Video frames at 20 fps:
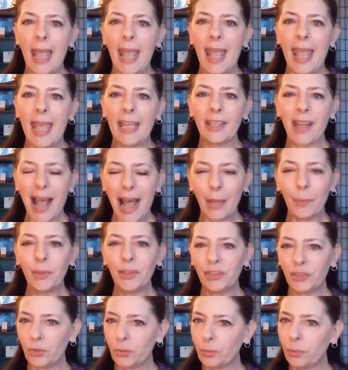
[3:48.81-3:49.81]
And I
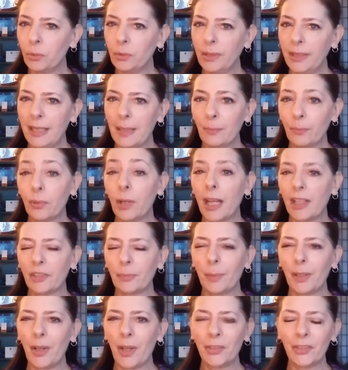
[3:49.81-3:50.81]
was truly
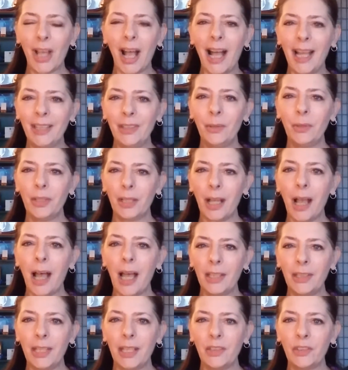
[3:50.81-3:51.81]
impressed because I knew the
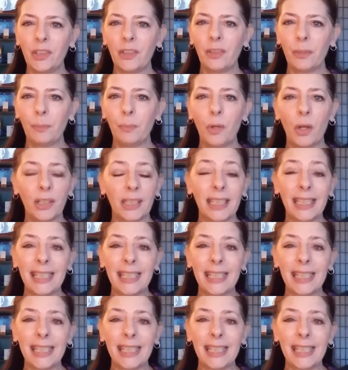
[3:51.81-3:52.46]
contents of the book.